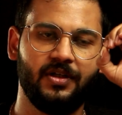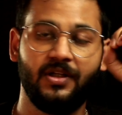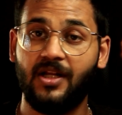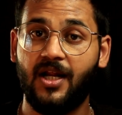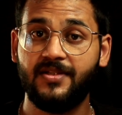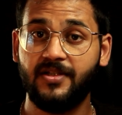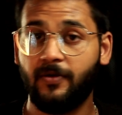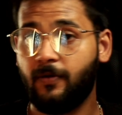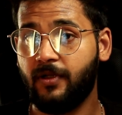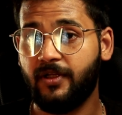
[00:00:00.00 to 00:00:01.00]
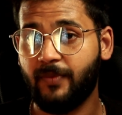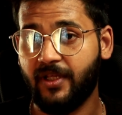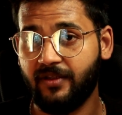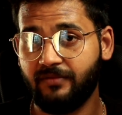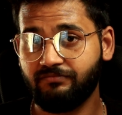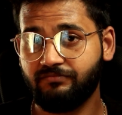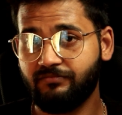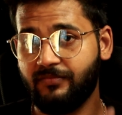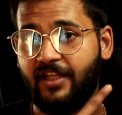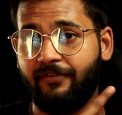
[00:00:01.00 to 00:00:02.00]
larger hole in my
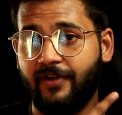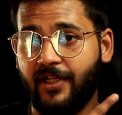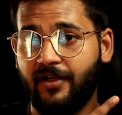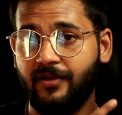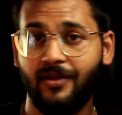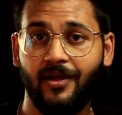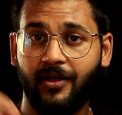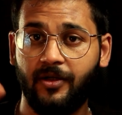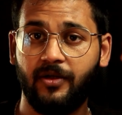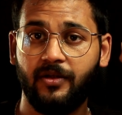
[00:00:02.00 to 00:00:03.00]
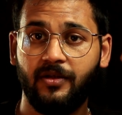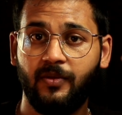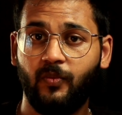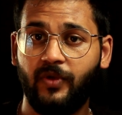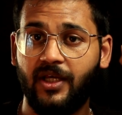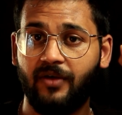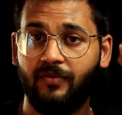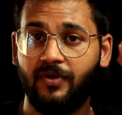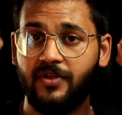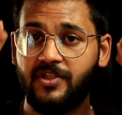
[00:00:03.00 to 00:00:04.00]
left hand and we have
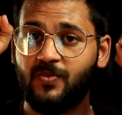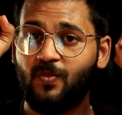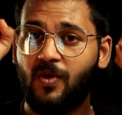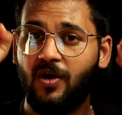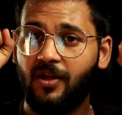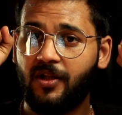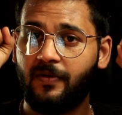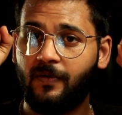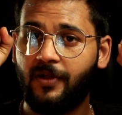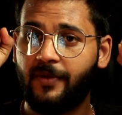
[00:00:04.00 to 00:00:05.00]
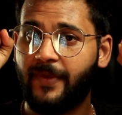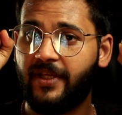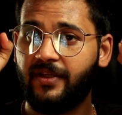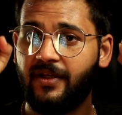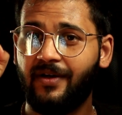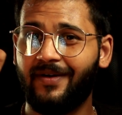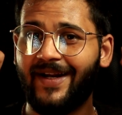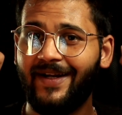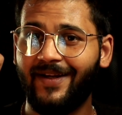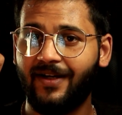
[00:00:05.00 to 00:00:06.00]
a smaller hole in my
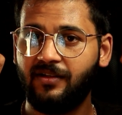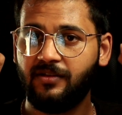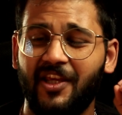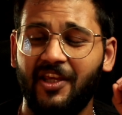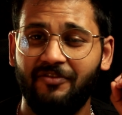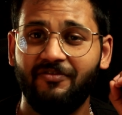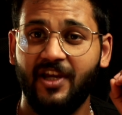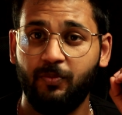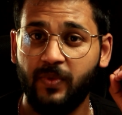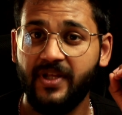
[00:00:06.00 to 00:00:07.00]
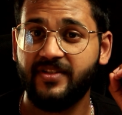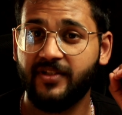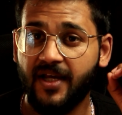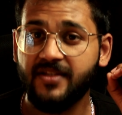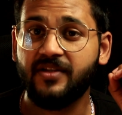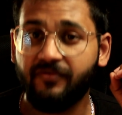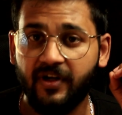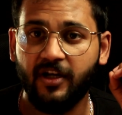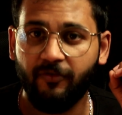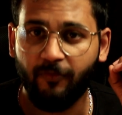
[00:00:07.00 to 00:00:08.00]
right hand. If I place a torch in
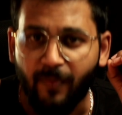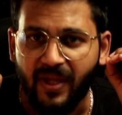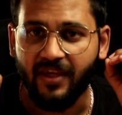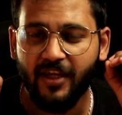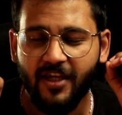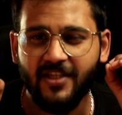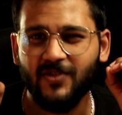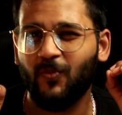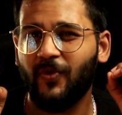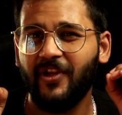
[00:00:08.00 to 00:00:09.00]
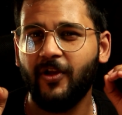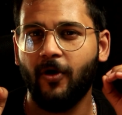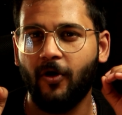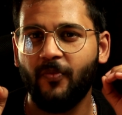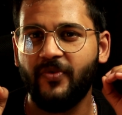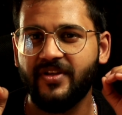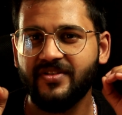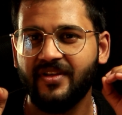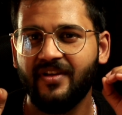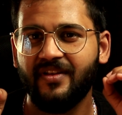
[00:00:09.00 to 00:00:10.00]
front of me, it's very obvious
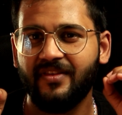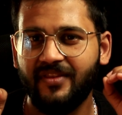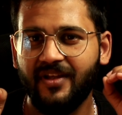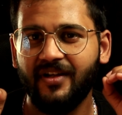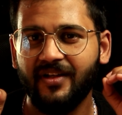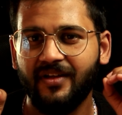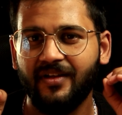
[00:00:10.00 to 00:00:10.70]
that